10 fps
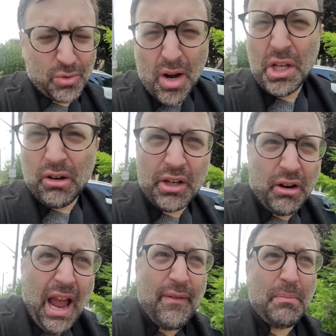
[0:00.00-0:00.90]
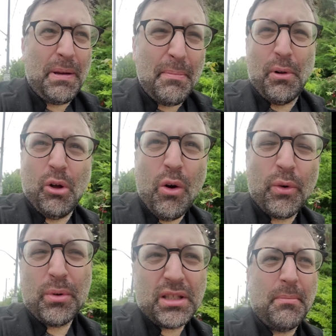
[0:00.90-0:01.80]
What? You're having people
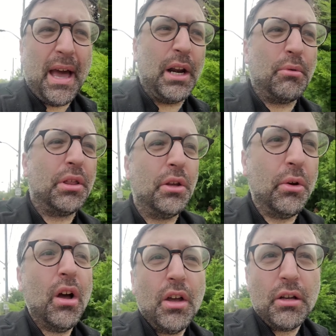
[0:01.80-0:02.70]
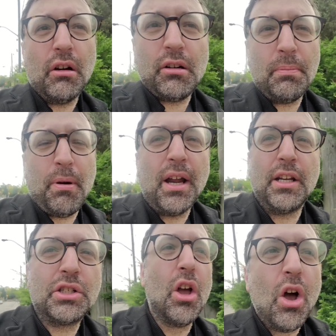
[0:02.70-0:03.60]
over? What's the matter with you? You're punished.